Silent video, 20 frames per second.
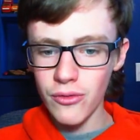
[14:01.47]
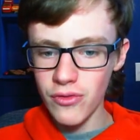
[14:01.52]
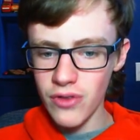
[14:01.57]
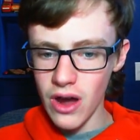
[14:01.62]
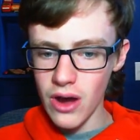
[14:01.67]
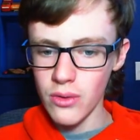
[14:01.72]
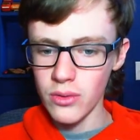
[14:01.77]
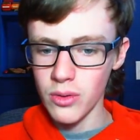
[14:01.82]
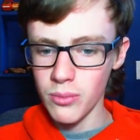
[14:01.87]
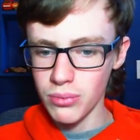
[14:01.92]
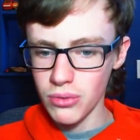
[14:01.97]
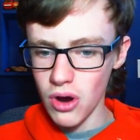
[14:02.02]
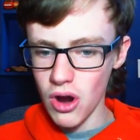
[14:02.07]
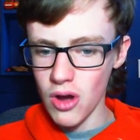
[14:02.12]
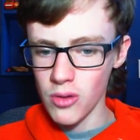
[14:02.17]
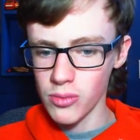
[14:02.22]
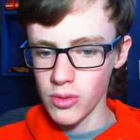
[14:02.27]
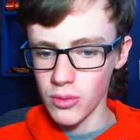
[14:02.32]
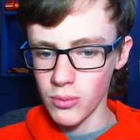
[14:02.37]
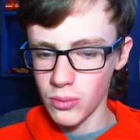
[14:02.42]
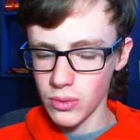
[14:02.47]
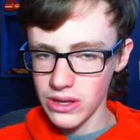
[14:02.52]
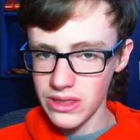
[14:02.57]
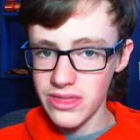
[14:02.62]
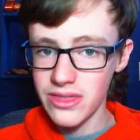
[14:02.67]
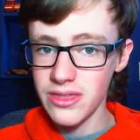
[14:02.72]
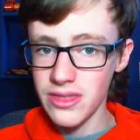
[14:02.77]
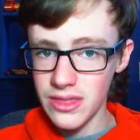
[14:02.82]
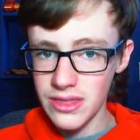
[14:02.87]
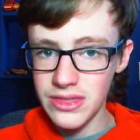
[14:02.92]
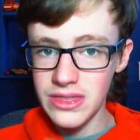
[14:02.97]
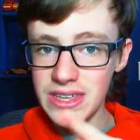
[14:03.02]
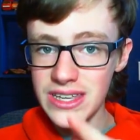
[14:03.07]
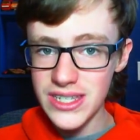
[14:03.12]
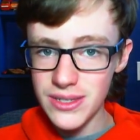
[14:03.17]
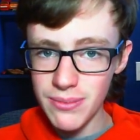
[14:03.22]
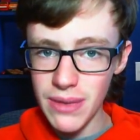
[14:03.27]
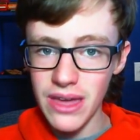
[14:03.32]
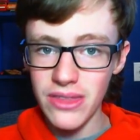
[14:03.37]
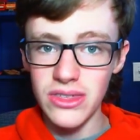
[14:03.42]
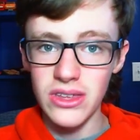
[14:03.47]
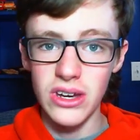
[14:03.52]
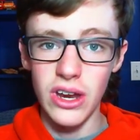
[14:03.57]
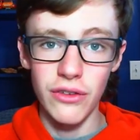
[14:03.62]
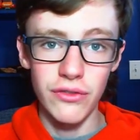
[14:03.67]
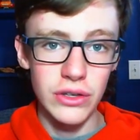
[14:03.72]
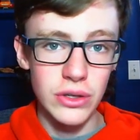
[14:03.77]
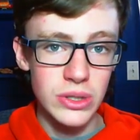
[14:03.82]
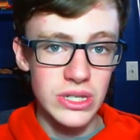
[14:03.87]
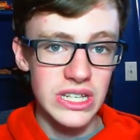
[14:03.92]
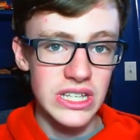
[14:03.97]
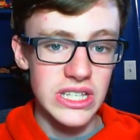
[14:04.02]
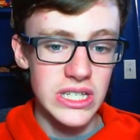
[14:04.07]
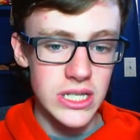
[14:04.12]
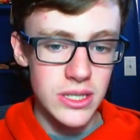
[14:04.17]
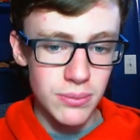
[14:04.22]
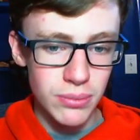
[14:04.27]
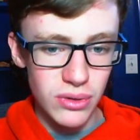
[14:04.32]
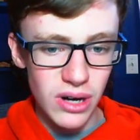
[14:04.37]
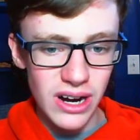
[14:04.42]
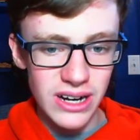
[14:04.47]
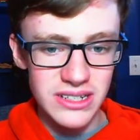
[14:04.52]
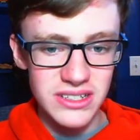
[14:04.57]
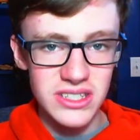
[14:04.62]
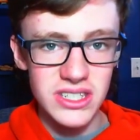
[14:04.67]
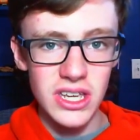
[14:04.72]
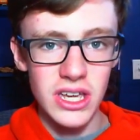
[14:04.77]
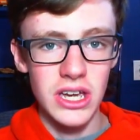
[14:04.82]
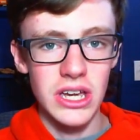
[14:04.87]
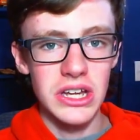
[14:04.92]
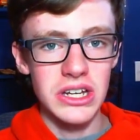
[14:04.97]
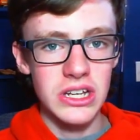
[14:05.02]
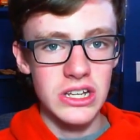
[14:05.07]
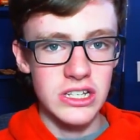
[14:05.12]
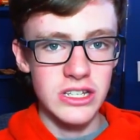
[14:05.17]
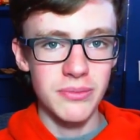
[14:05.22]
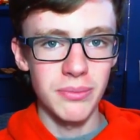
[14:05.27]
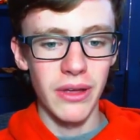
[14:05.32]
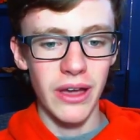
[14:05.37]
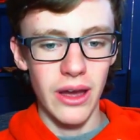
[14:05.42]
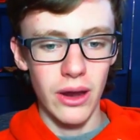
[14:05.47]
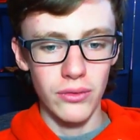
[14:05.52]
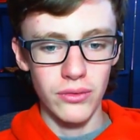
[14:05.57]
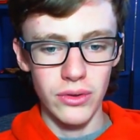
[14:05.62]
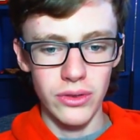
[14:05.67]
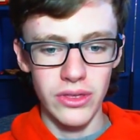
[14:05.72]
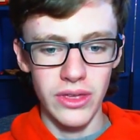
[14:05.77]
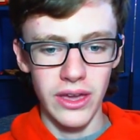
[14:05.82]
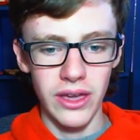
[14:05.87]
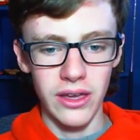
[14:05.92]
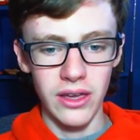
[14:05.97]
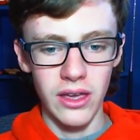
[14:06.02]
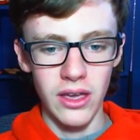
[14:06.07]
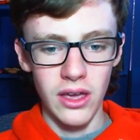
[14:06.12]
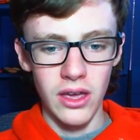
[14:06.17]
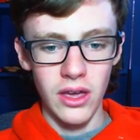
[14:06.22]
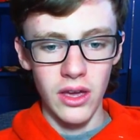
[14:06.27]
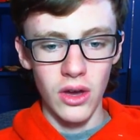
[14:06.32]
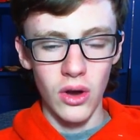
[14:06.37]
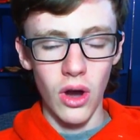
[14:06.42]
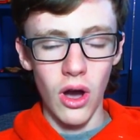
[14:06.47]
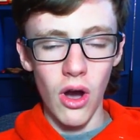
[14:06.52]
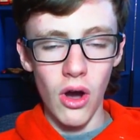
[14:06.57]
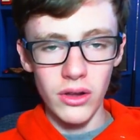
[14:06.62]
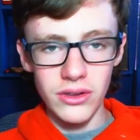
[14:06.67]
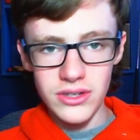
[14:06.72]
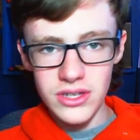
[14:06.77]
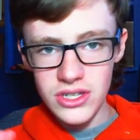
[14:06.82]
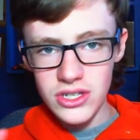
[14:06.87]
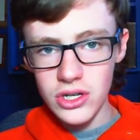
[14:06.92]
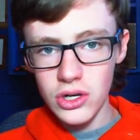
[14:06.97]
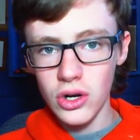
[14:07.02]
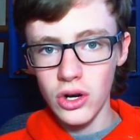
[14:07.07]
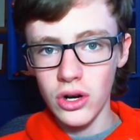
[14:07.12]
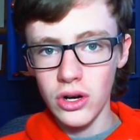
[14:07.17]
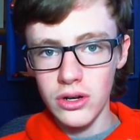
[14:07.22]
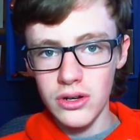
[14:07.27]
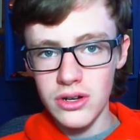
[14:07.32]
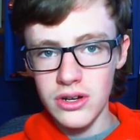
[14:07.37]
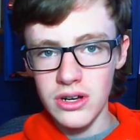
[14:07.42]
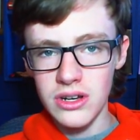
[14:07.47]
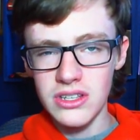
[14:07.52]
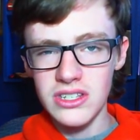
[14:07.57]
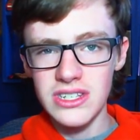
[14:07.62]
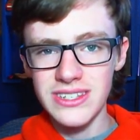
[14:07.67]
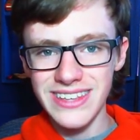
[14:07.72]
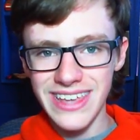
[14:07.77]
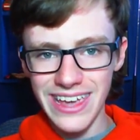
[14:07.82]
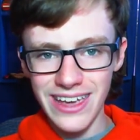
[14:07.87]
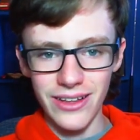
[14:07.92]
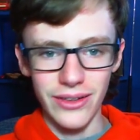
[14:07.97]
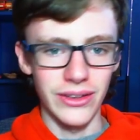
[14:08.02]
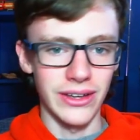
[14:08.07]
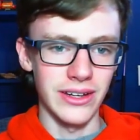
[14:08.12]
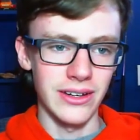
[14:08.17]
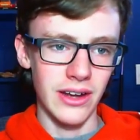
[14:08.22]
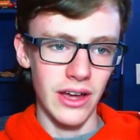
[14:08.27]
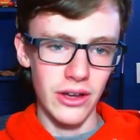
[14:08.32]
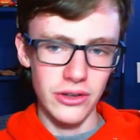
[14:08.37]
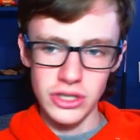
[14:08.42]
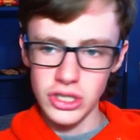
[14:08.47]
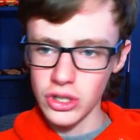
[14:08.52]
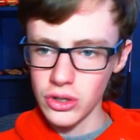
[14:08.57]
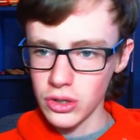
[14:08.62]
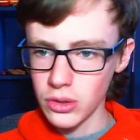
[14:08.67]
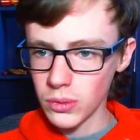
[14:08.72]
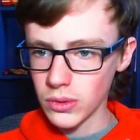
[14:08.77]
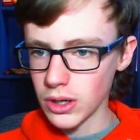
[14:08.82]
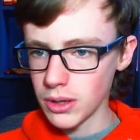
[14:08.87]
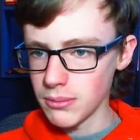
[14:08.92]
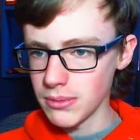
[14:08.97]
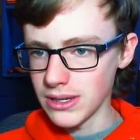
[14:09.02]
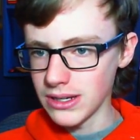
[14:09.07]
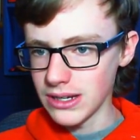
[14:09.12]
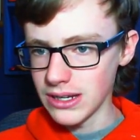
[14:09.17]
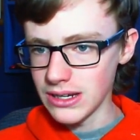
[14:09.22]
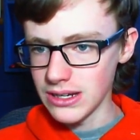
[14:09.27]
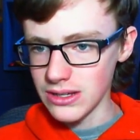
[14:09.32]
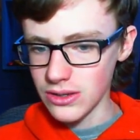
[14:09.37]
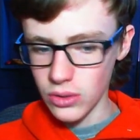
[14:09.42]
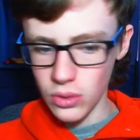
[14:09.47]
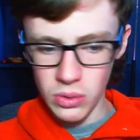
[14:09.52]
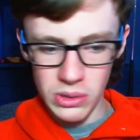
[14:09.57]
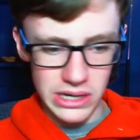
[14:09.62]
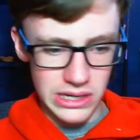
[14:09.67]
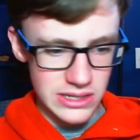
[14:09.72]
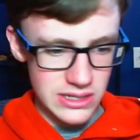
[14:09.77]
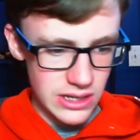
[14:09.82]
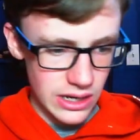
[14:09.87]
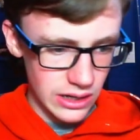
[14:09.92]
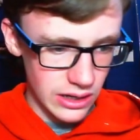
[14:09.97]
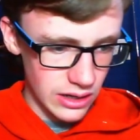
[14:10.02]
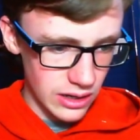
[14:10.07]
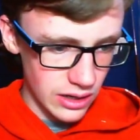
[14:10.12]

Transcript: found a problem with this method of using sprites to display everything on certain scaling. I'll show you what I mean in a quick second